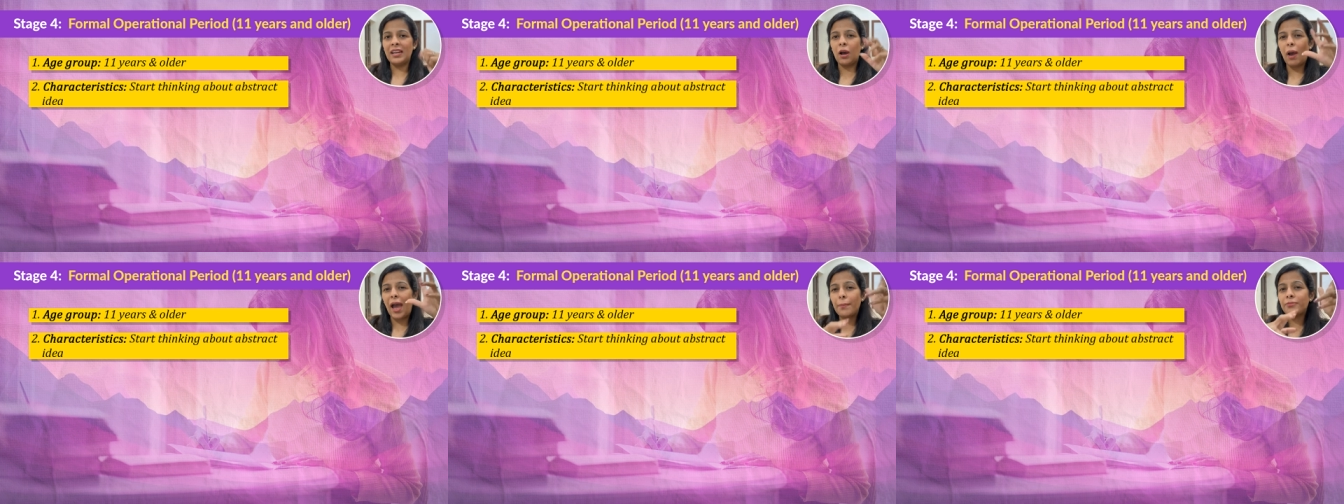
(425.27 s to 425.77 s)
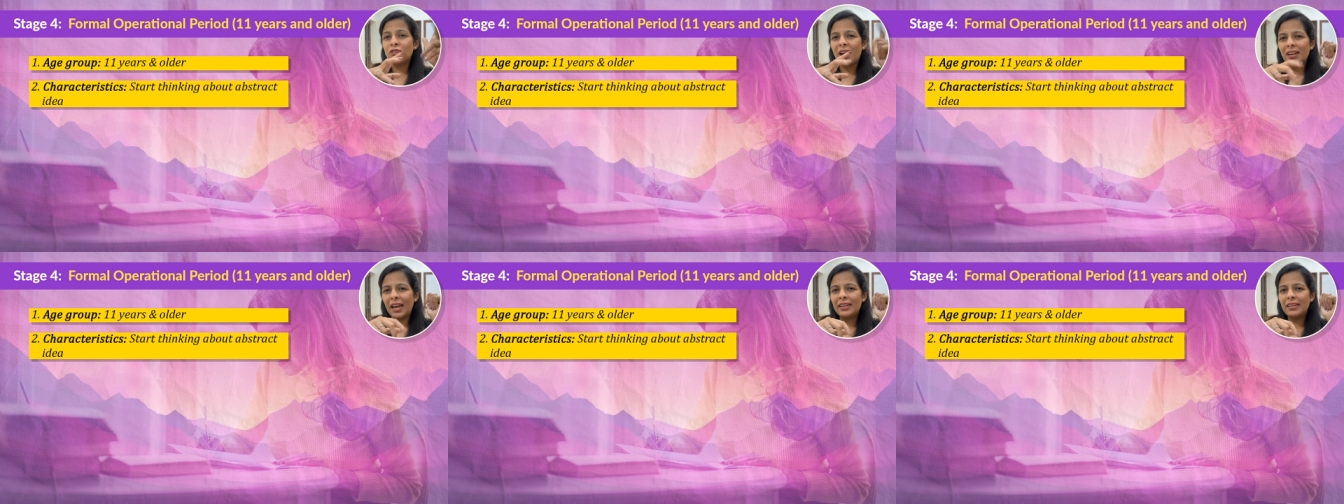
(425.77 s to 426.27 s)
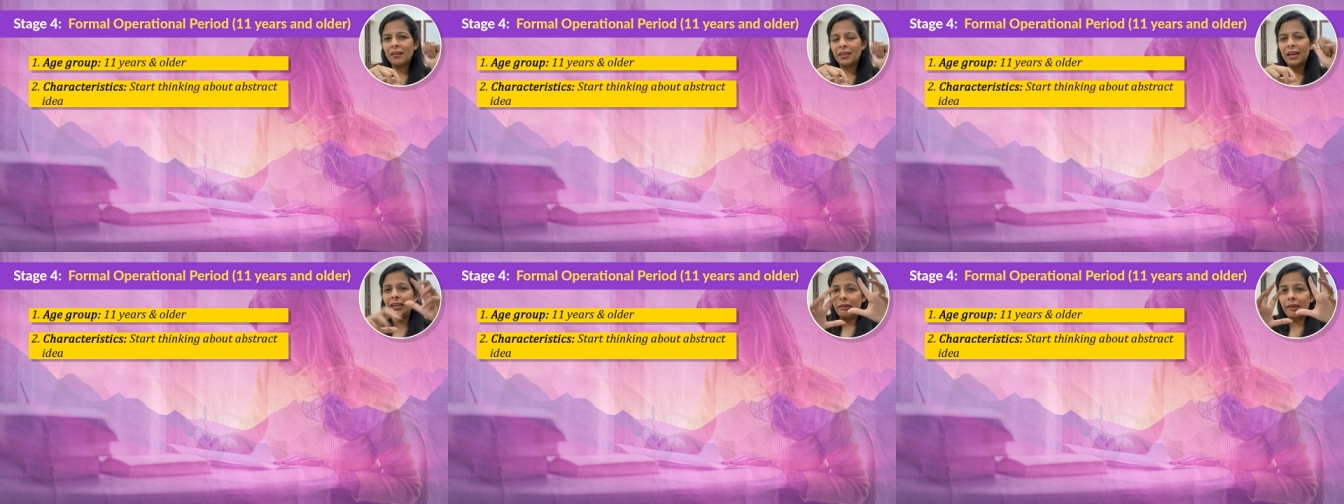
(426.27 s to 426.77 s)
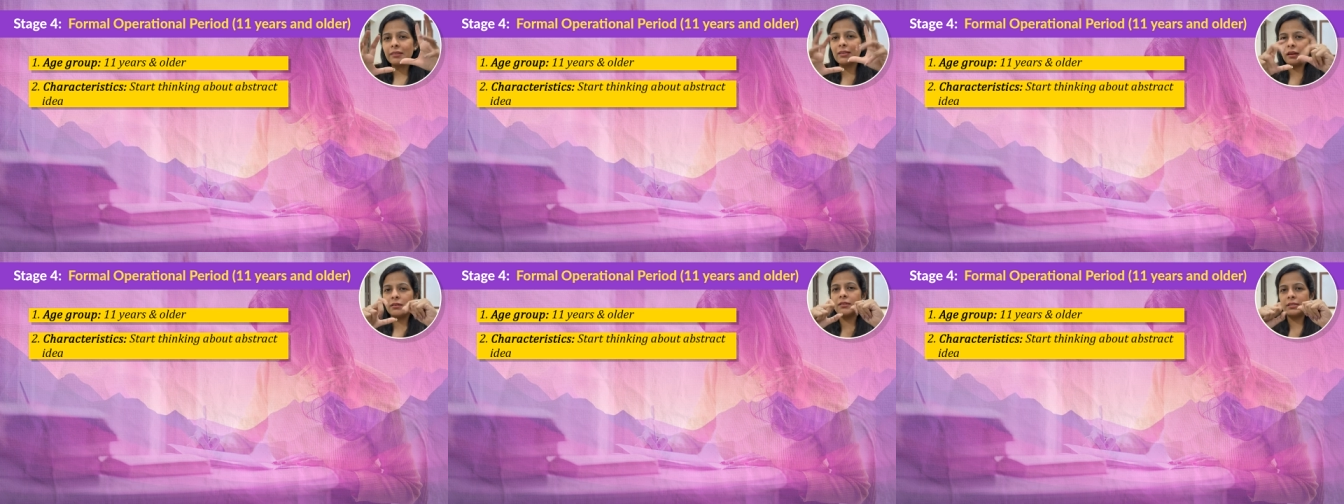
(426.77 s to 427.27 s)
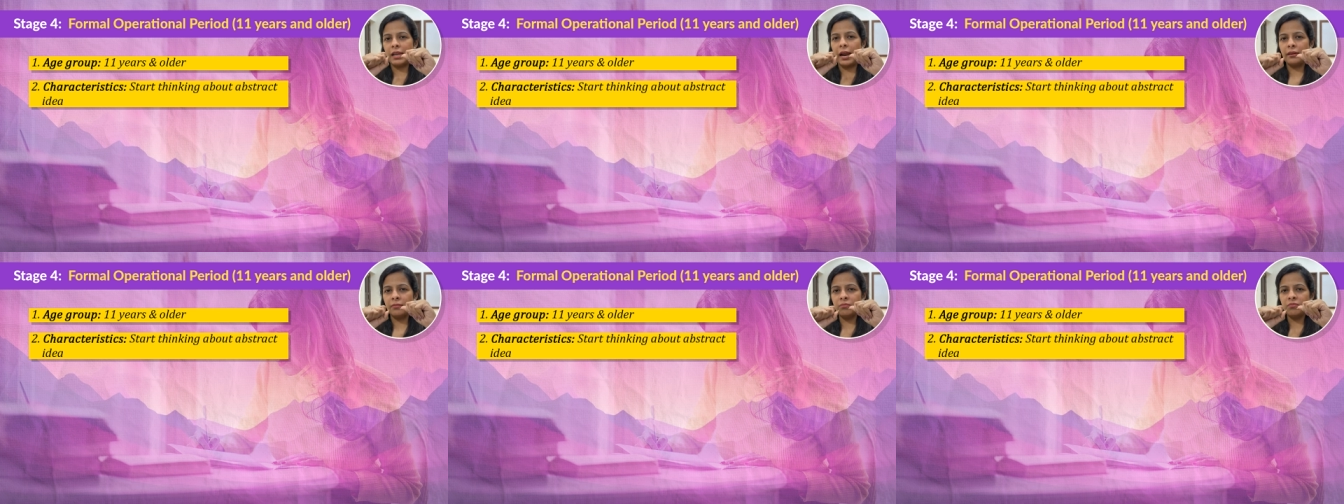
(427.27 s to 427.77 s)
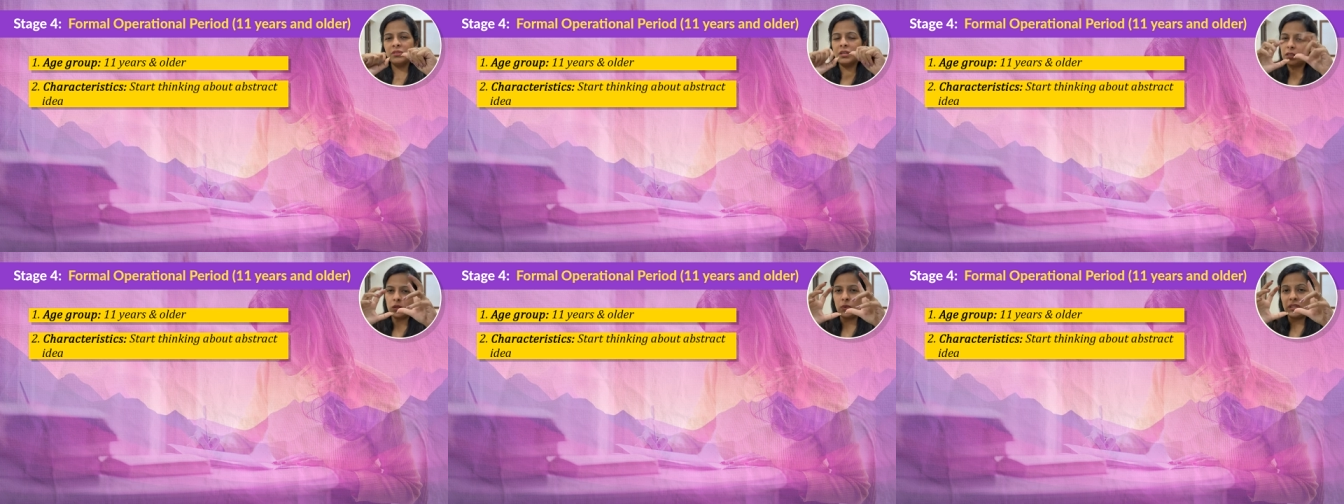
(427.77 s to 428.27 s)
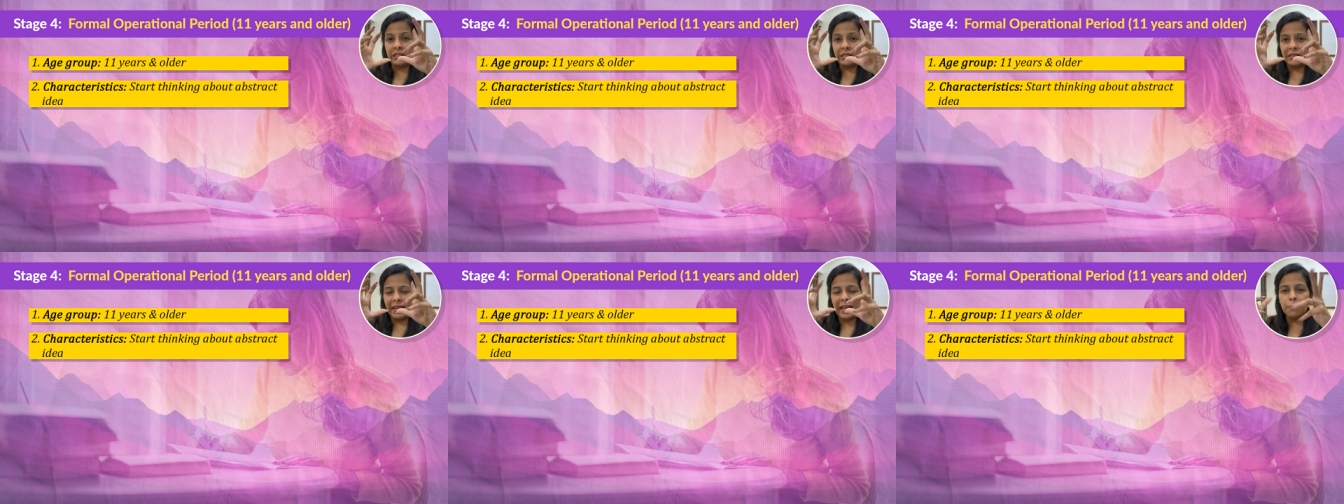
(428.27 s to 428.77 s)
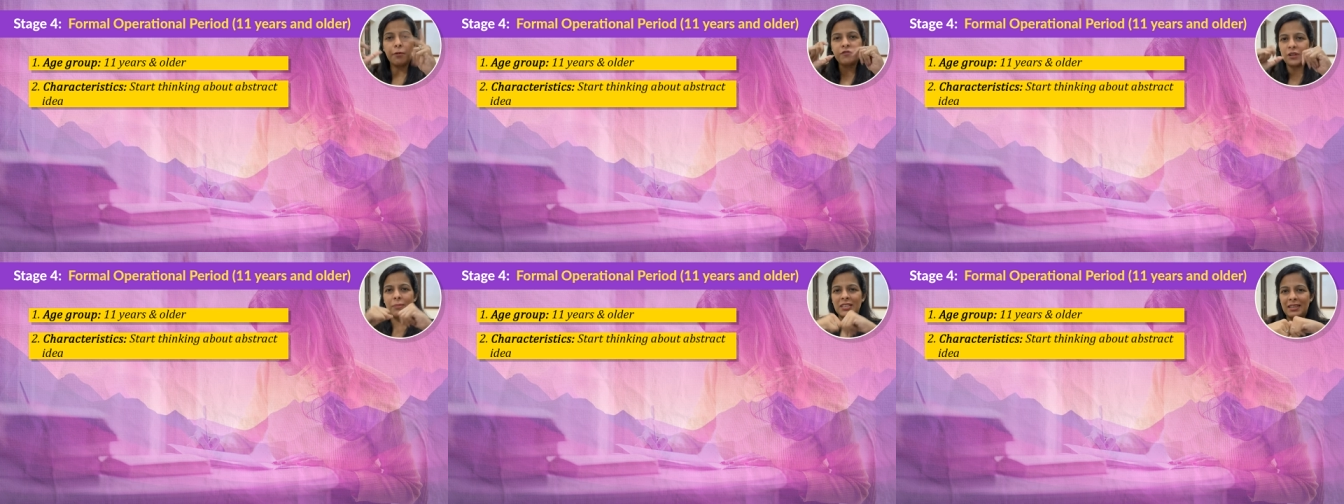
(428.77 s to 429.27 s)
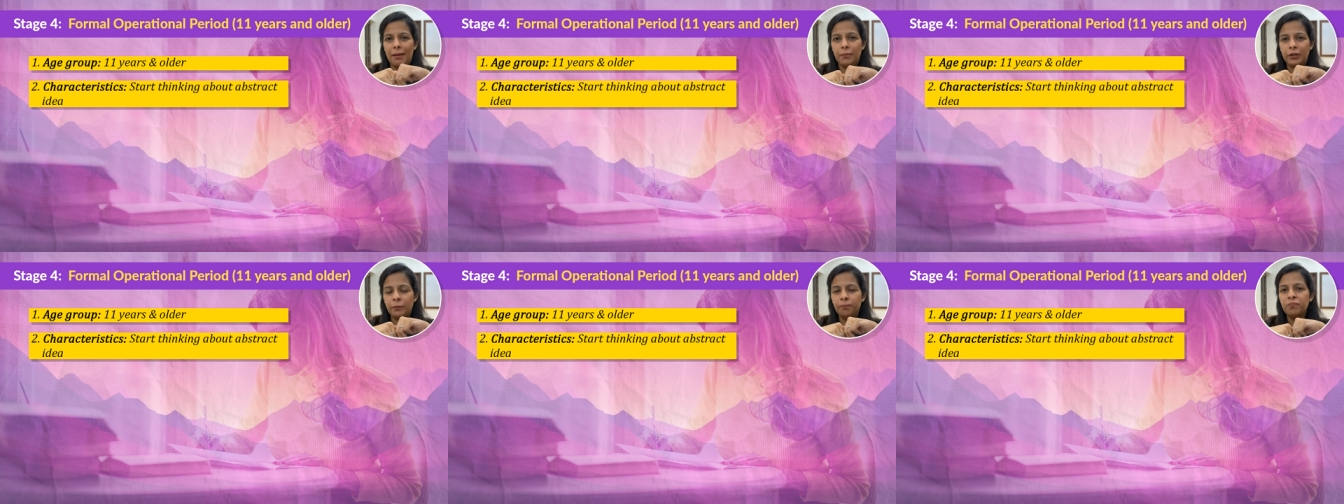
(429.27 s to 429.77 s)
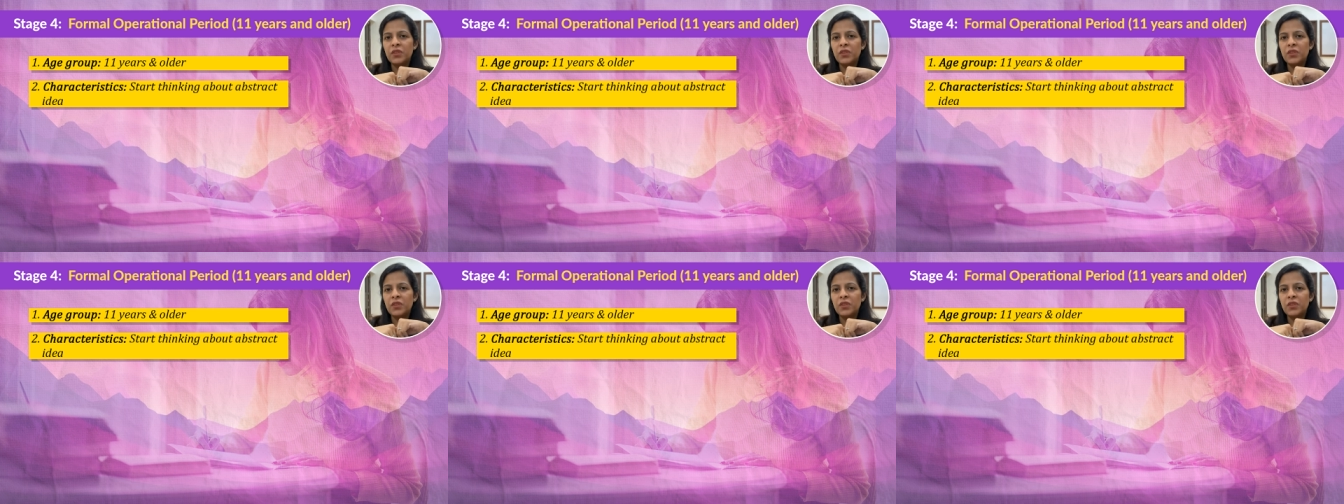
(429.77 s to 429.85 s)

Now, abstract idea kya hai? Let's understand this with help of some example.